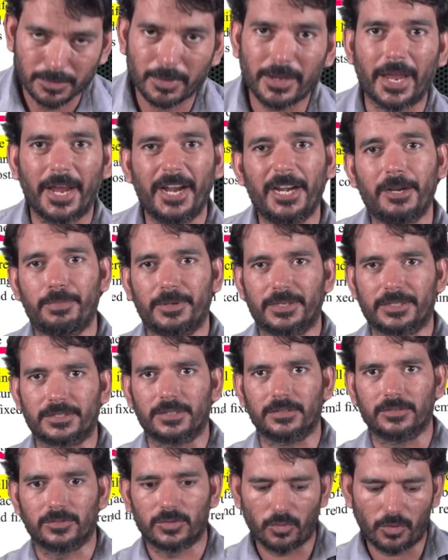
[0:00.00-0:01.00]
by
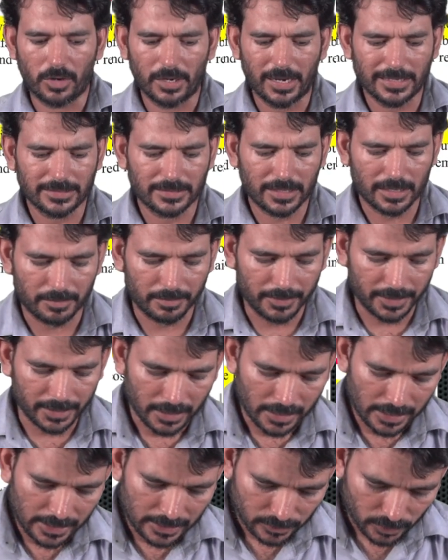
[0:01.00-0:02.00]
8%. So what does that mean?
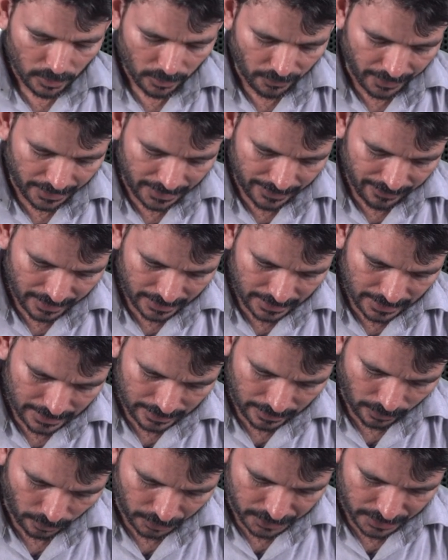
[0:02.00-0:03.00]
So whenever
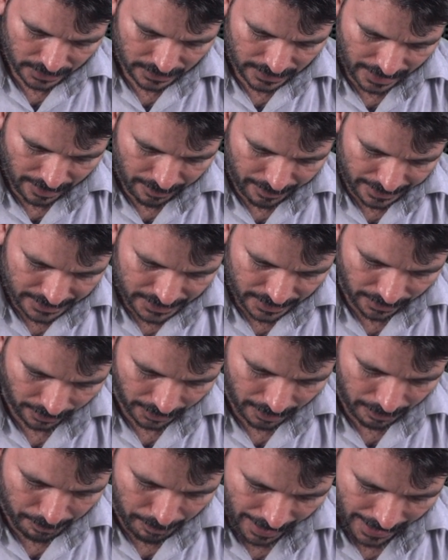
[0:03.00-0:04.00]
the question they have mentioned,
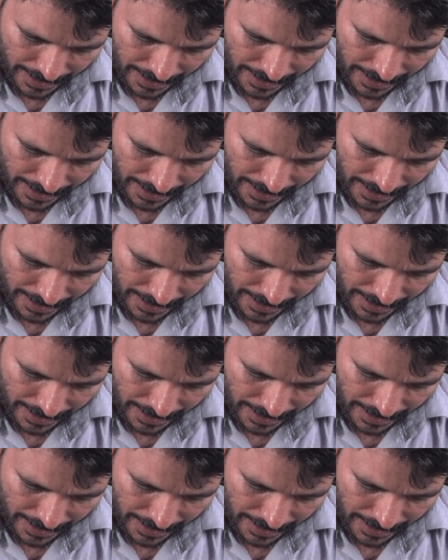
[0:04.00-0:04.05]
right,